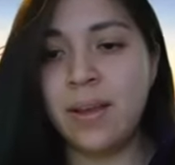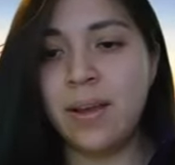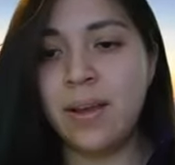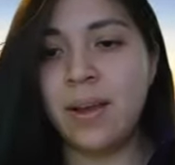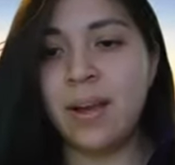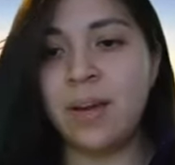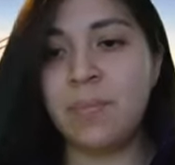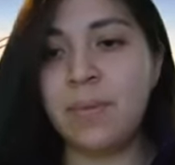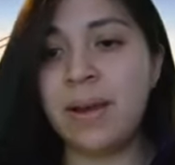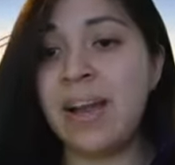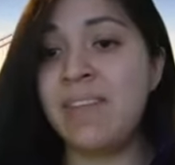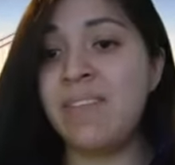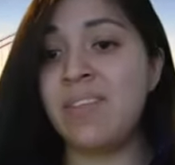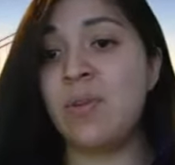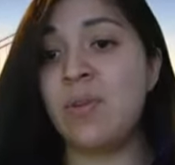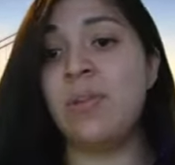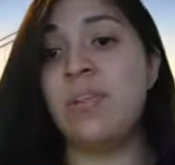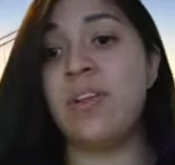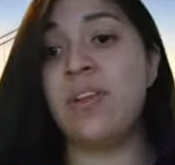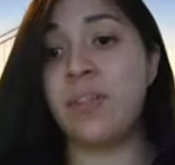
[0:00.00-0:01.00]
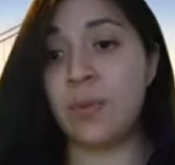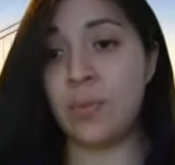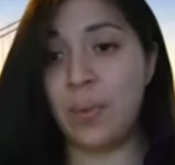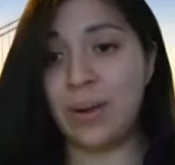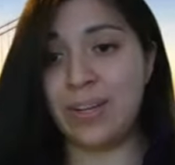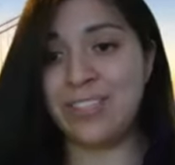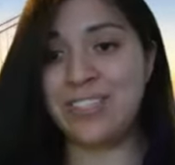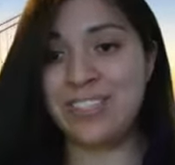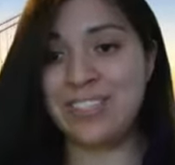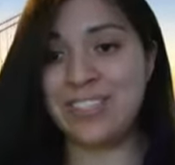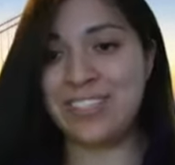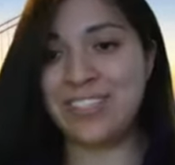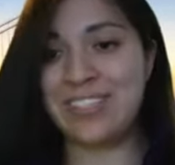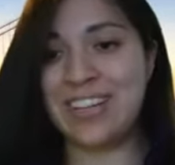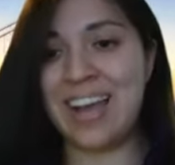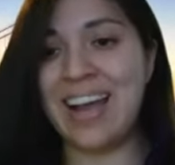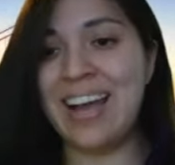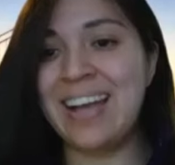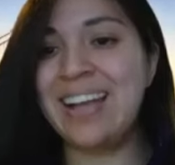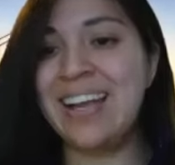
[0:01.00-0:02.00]
I have another question in the
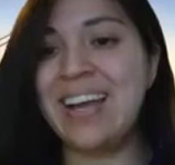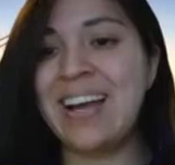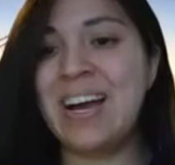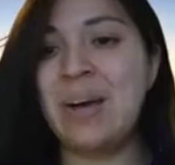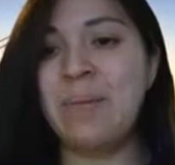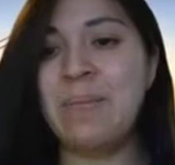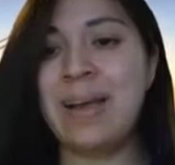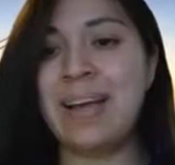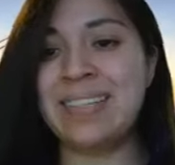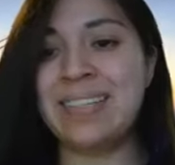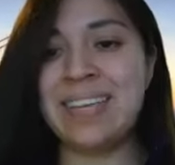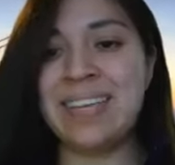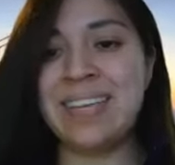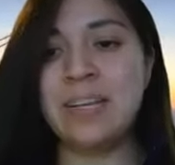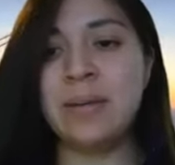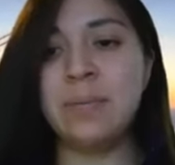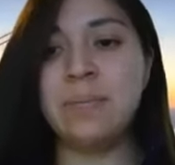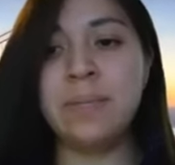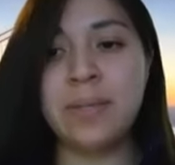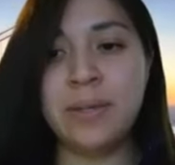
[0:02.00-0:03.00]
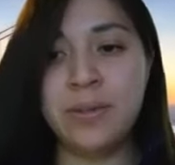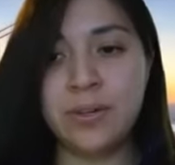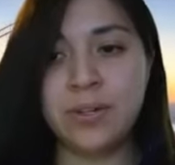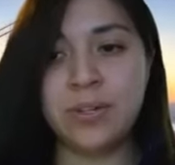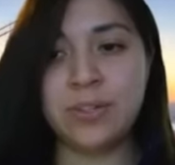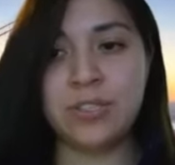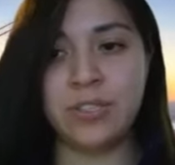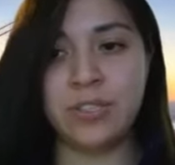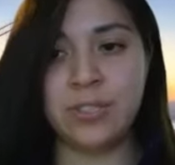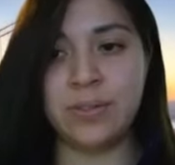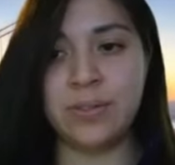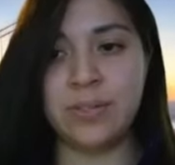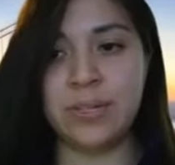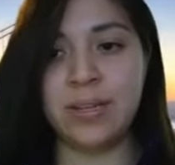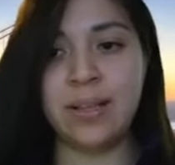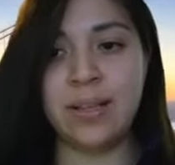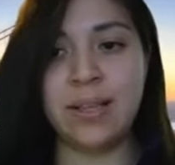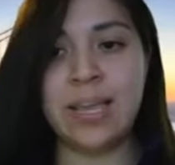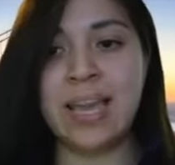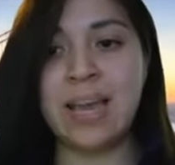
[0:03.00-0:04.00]
chat. As a commuter
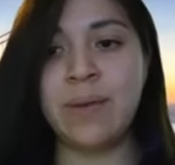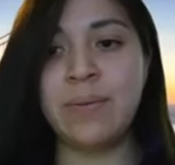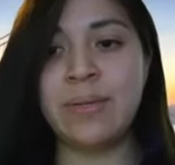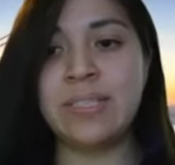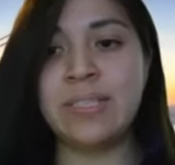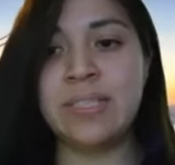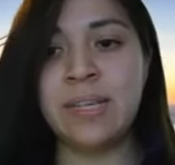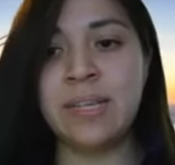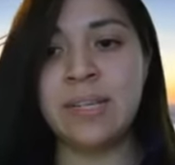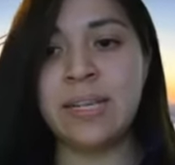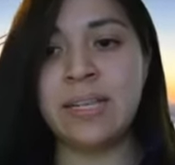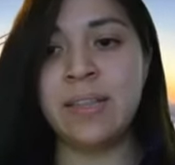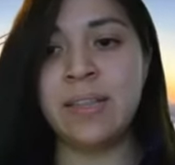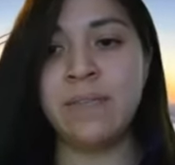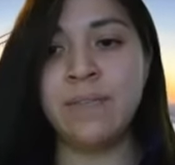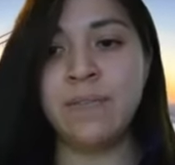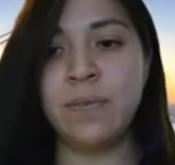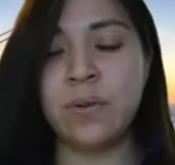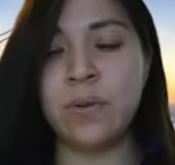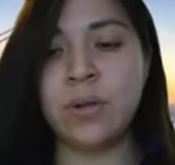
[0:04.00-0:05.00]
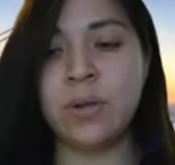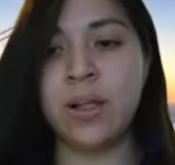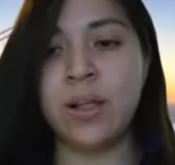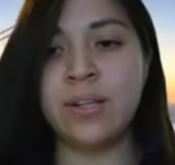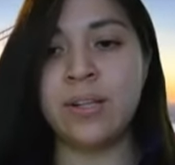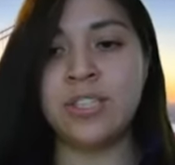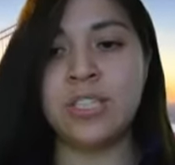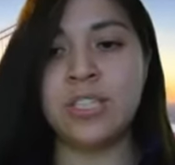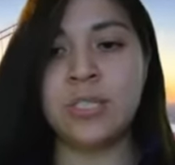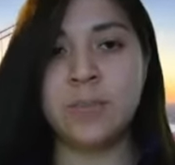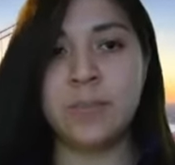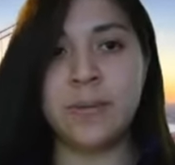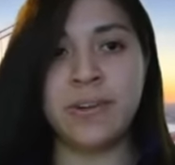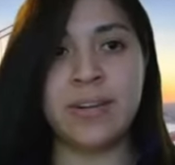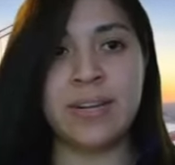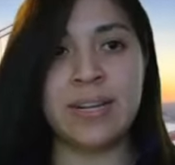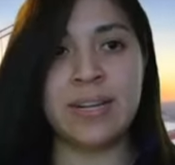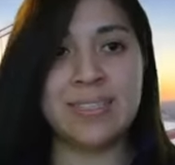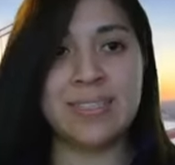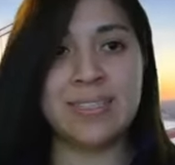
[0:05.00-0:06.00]
student, can we still get the full college
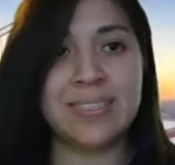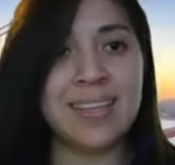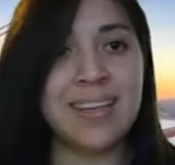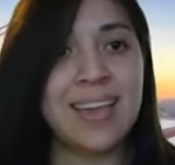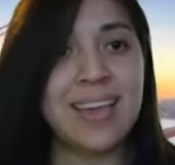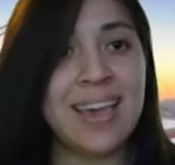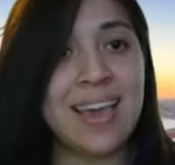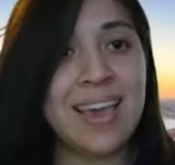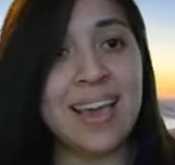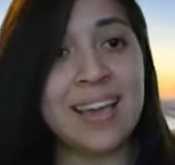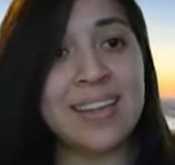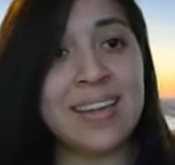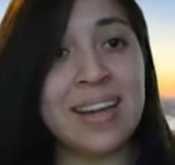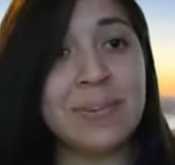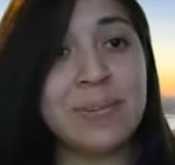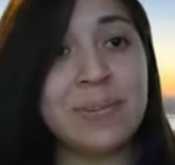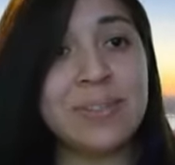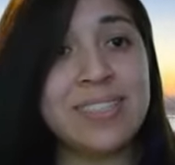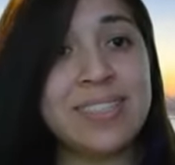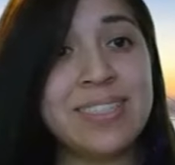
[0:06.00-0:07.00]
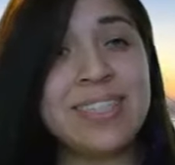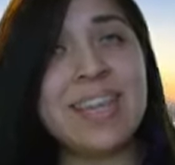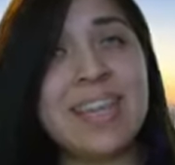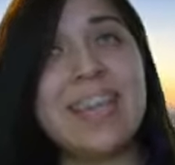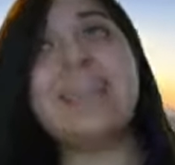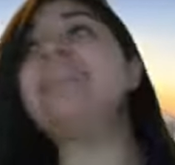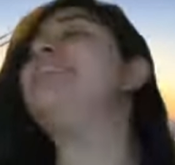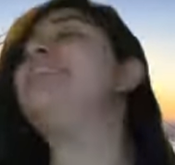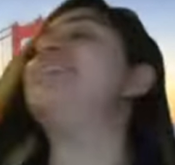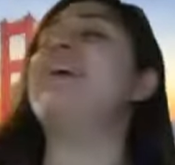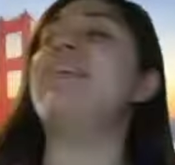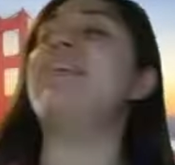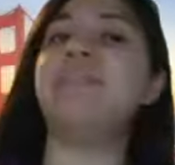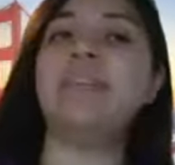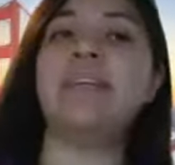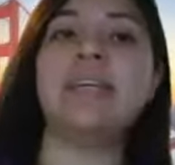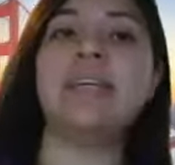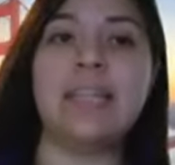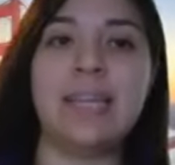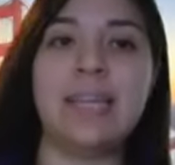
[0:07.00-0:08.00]
experience? And I would say
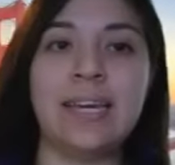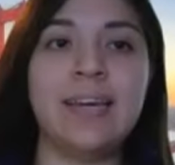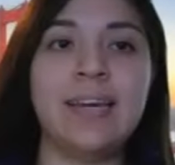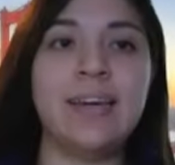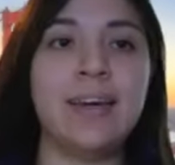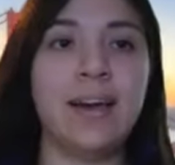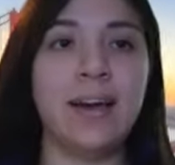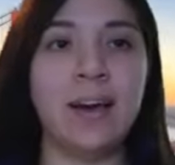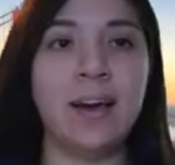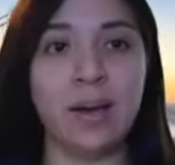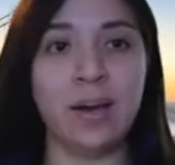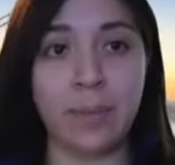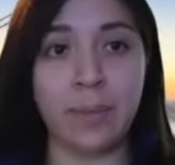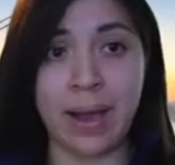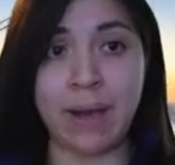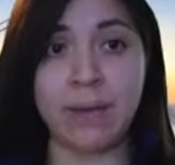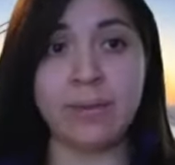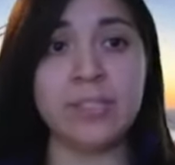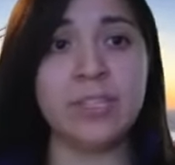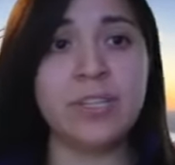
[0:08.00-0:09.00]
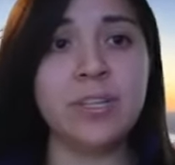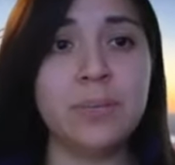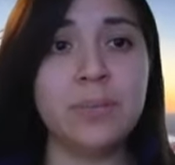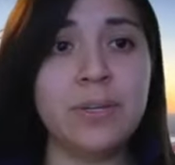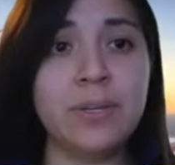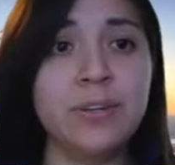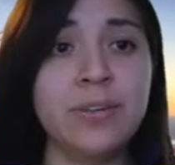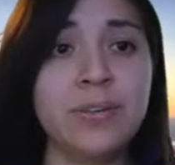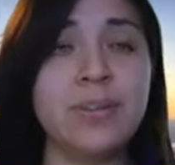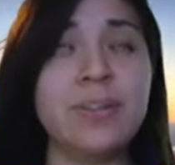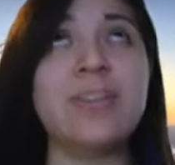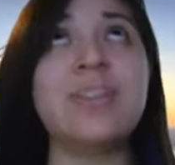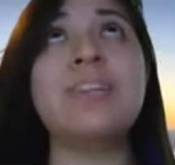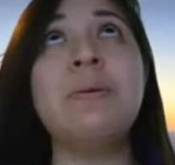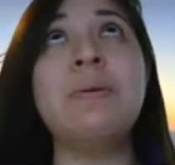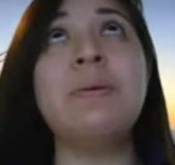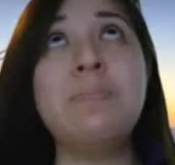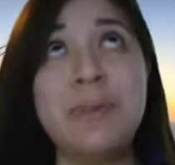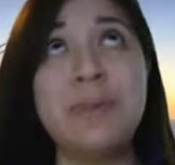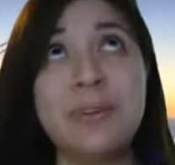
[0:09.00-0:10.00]
definitely. I was a
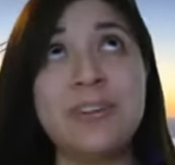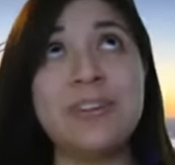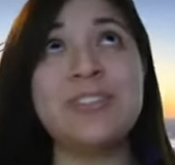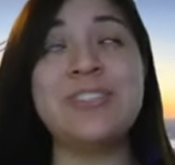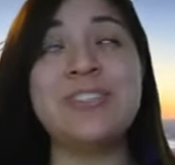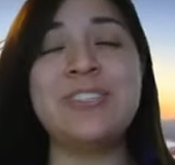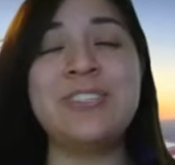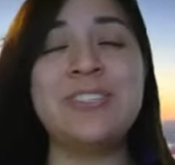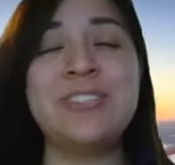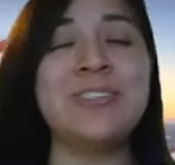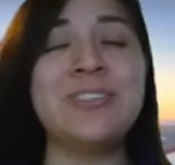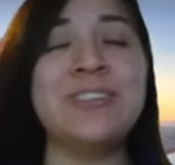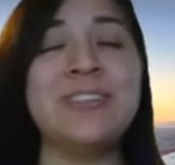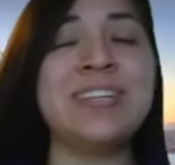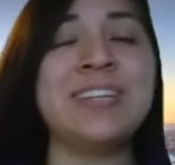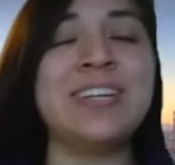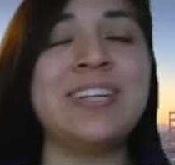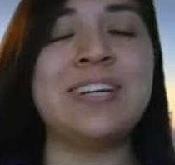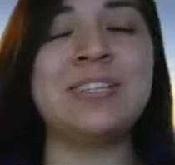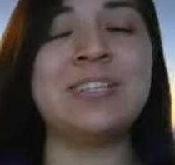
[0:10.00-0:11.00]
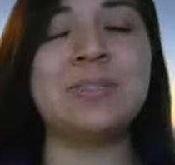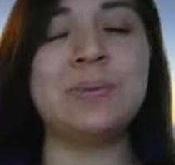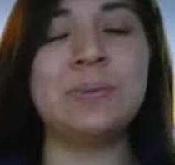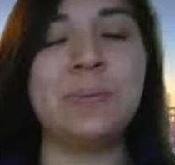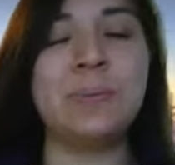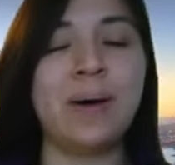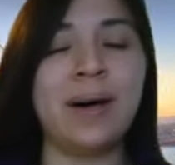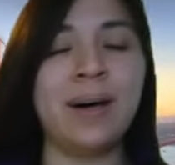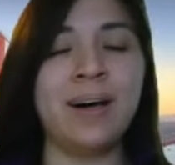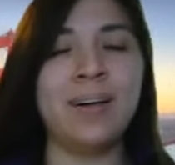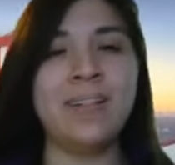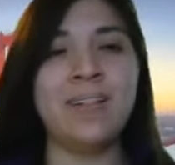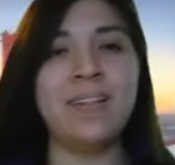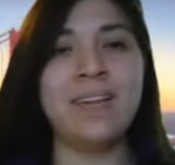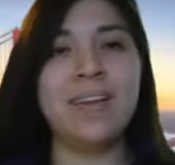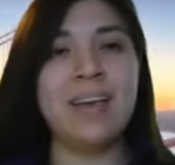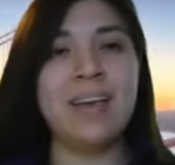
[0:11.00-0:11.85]
commuter student as well.